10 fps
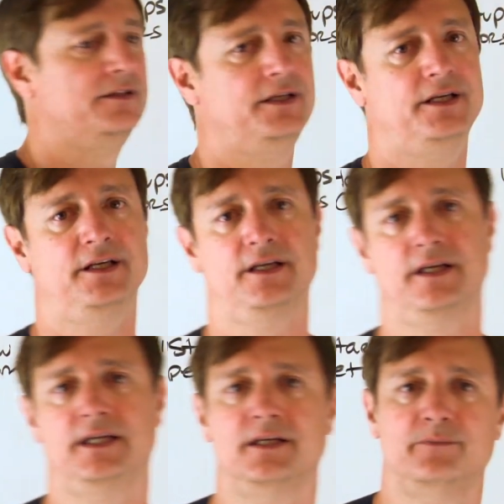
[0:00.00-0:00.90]

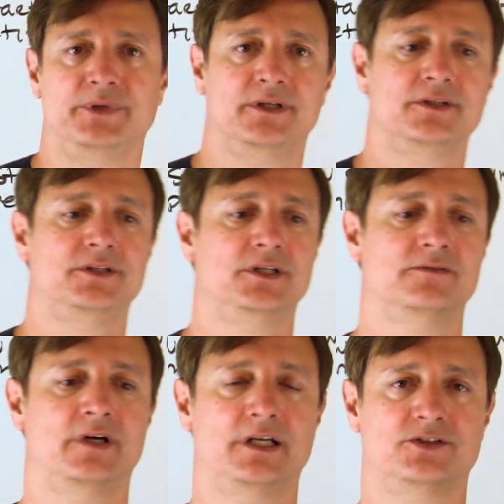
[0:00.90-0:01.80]
the inability
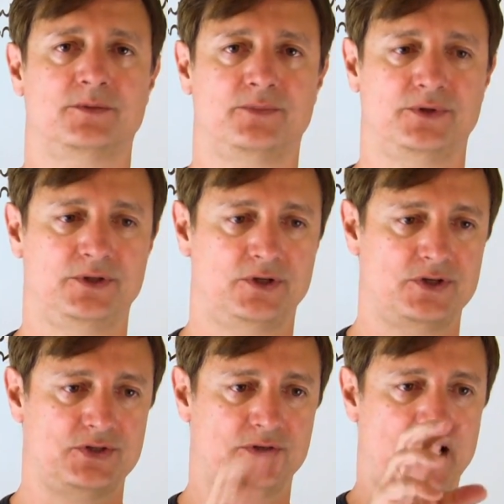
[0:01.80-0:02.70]
of
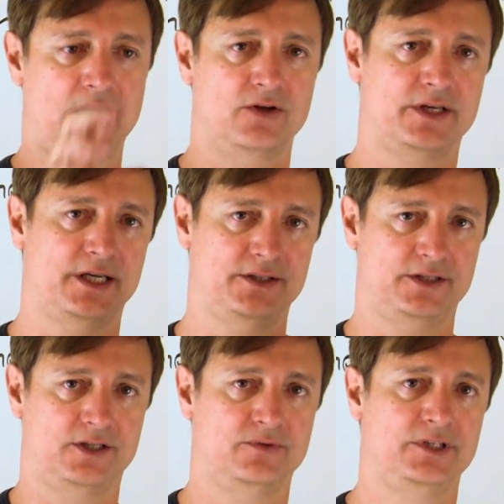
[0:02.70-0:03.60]
entrepreneurs to allocate
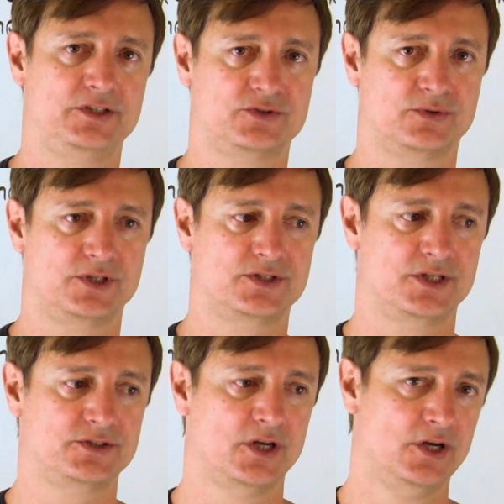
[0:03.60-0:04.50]
their
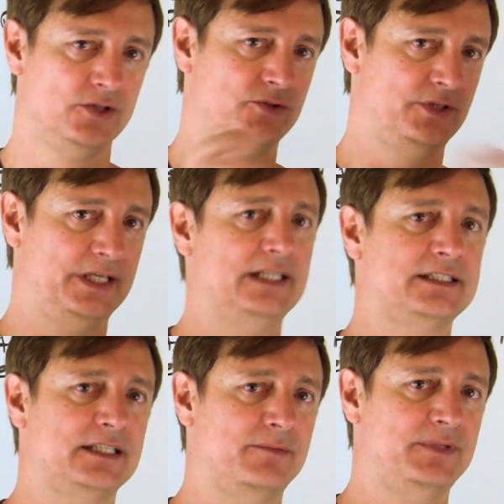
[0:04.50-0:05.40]
resources to get
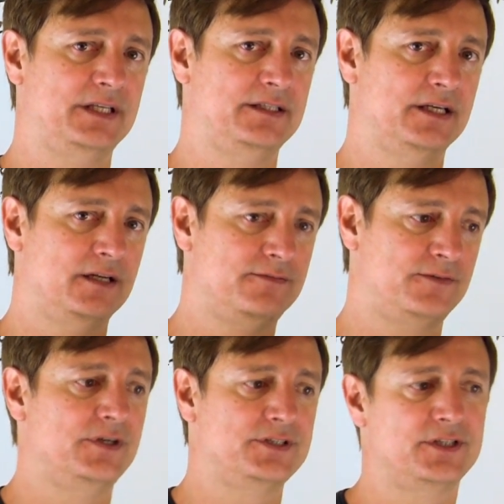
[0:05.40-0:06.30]
something done
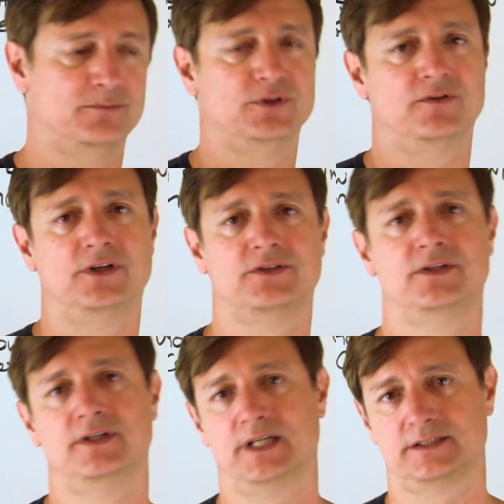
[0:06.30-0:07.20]
first and move on to
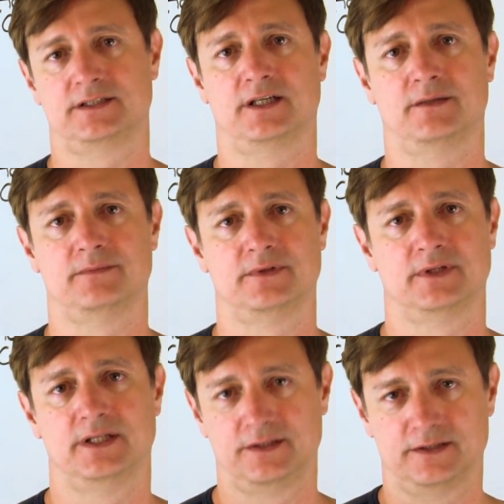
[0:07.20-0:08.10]
the next step.
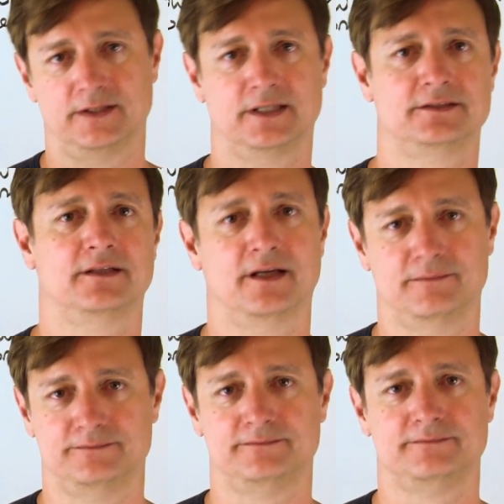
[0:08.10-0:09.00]
Until next time.